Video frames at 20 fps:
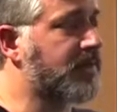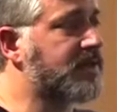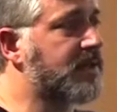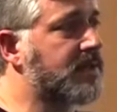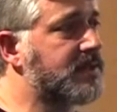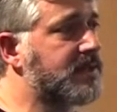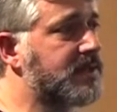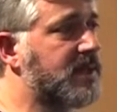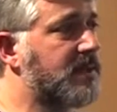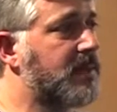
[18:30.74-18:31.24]

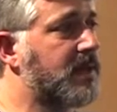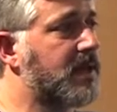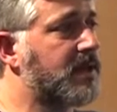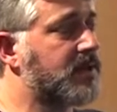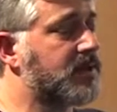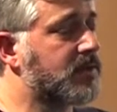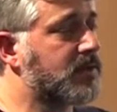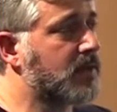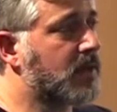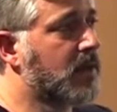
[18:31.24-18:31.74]
research
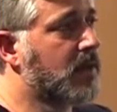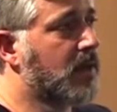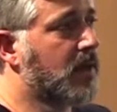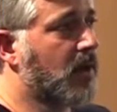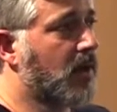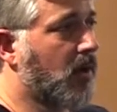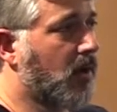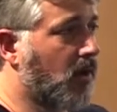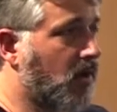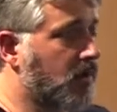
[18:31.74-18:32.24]
dissemination,
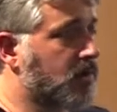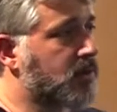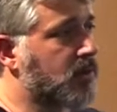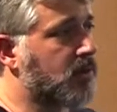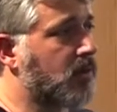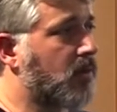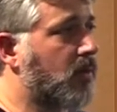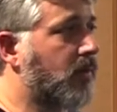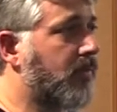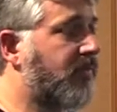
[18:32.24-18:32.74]

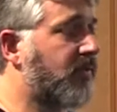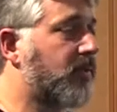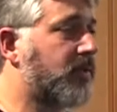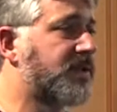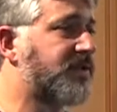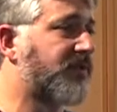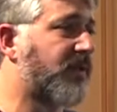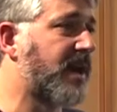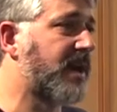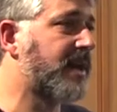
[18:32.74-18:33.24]
also
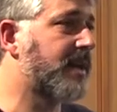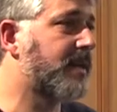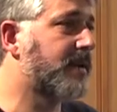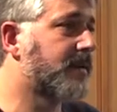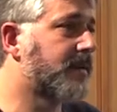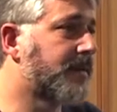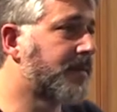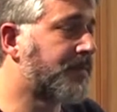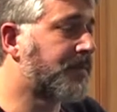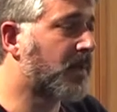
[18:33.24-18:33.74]
for
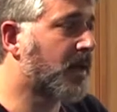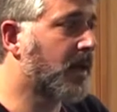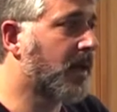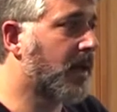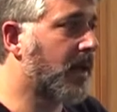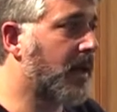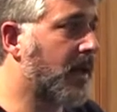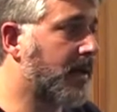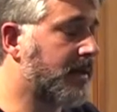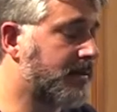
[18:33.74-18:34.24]
training,
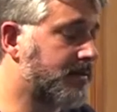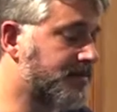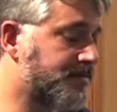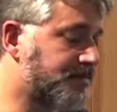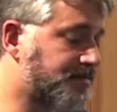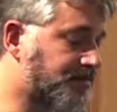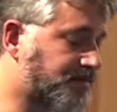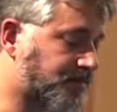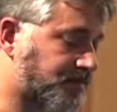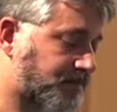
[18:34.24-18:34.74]

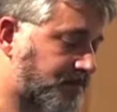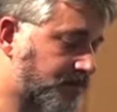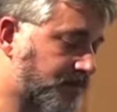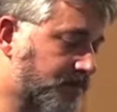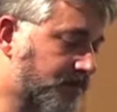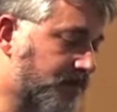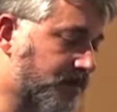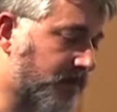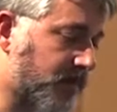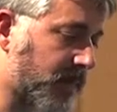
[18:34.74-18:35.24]
and
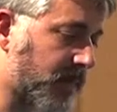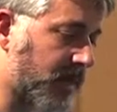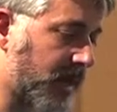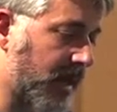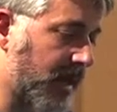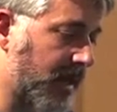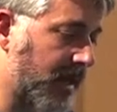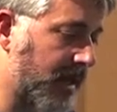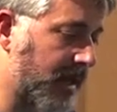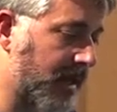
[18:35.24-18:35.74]

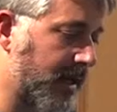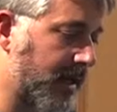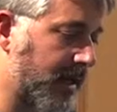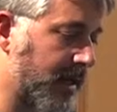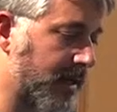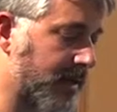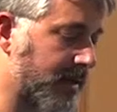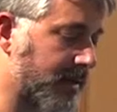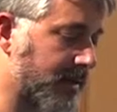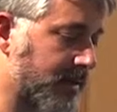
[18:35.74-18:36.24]

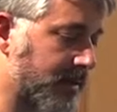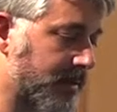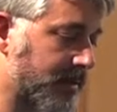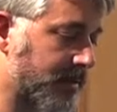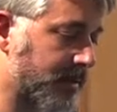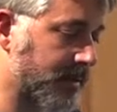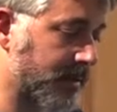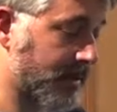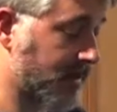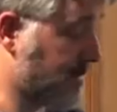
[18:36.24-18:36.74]

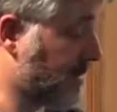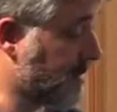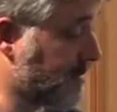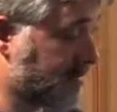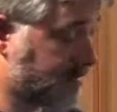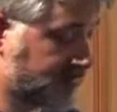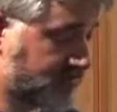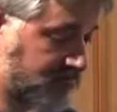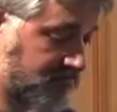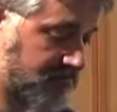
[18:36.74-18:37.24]
and
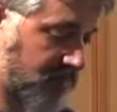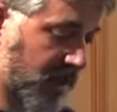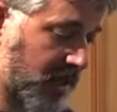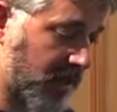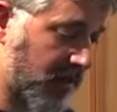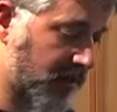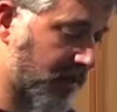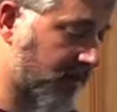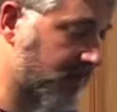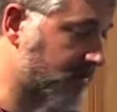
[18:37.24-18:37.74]

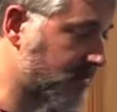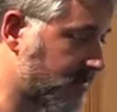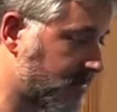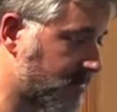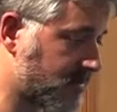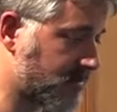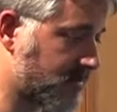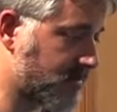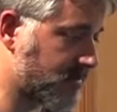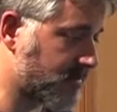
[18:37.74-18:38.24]
and I think
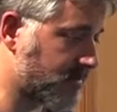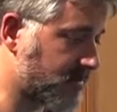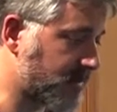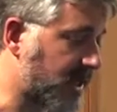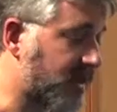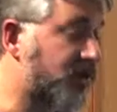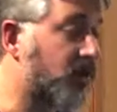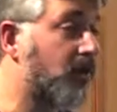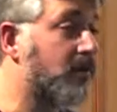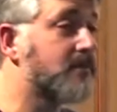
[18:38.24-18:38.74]

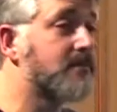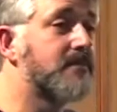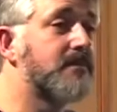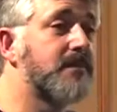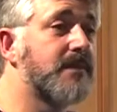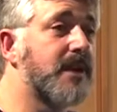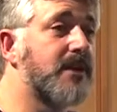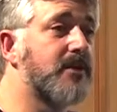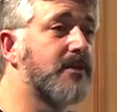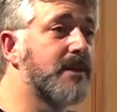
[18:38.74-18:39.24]
that's all.
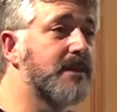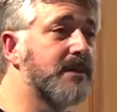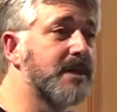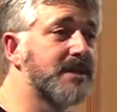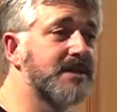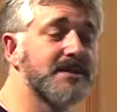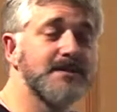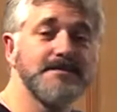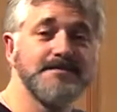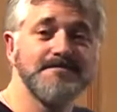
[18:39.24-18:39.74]
Thank you very
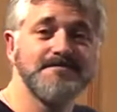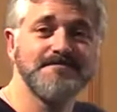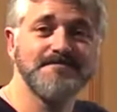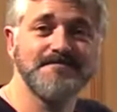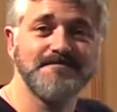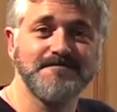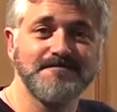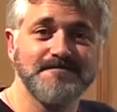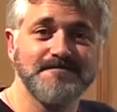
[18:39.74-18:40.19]
much.